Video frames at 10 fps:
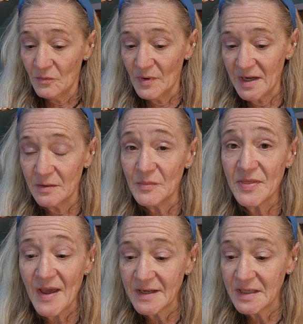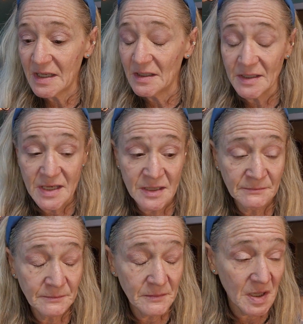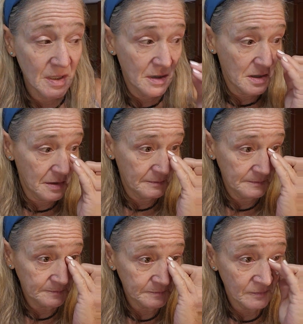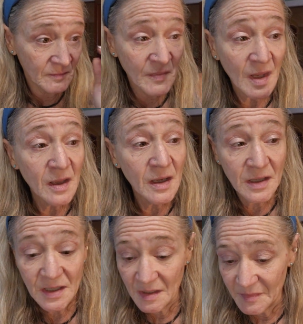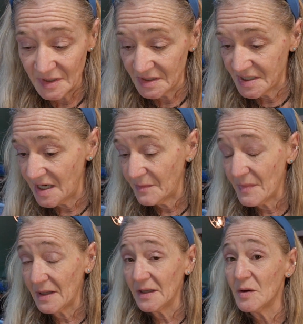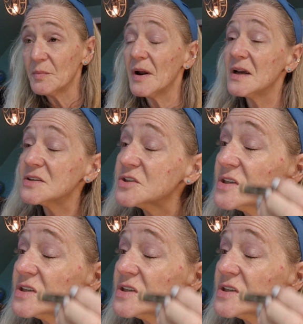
Went in with that Giggly, and then I'm going to take my little brush,